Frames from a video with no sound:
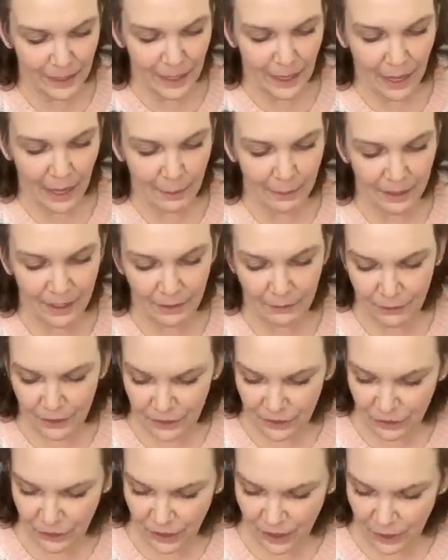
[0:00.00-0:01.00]
How many of you
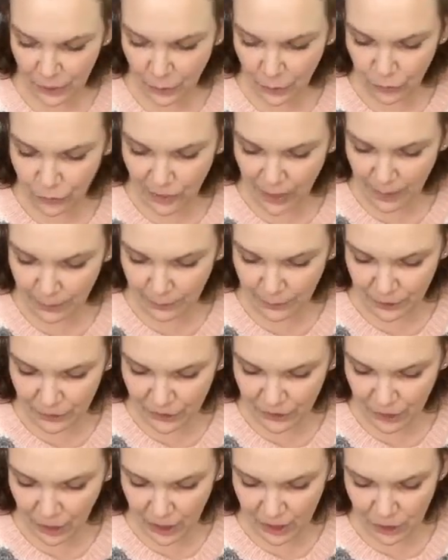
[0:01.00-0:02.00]
are going to go grab your
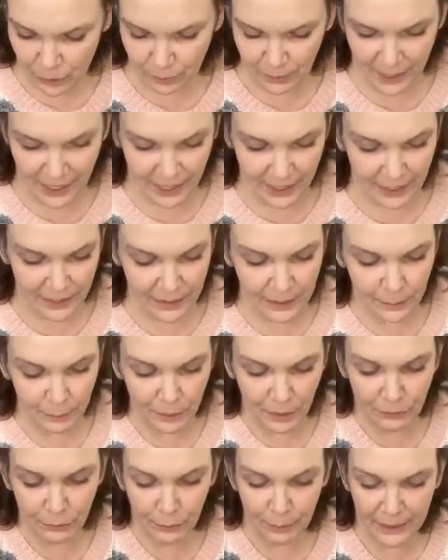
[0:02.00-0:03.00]
Scotch pad,
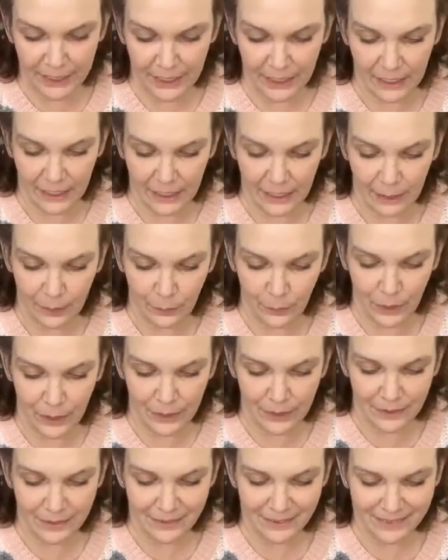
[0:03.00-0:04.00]
preferably a clean
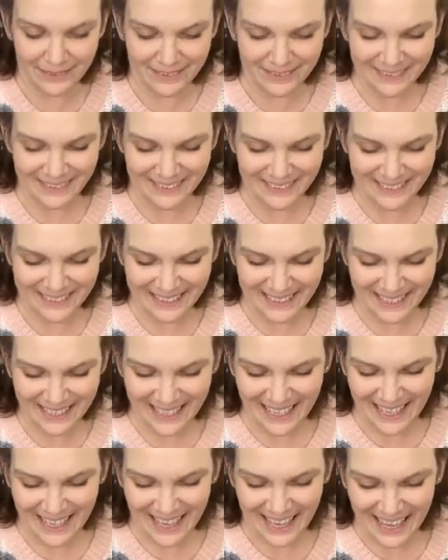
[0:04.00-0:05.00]
one,
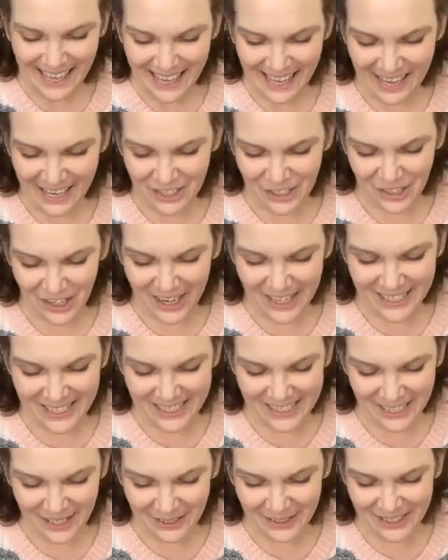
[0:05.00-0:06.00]
and try
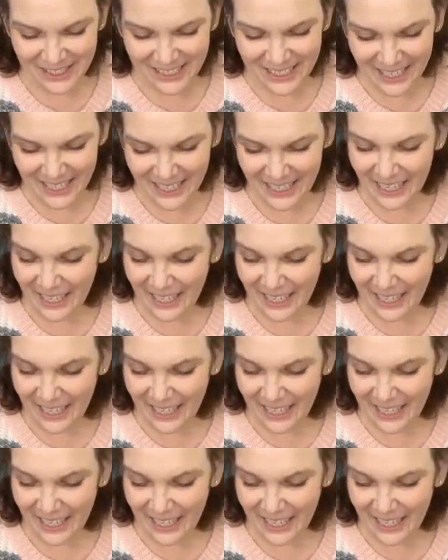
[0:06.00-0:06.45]
this out tonight?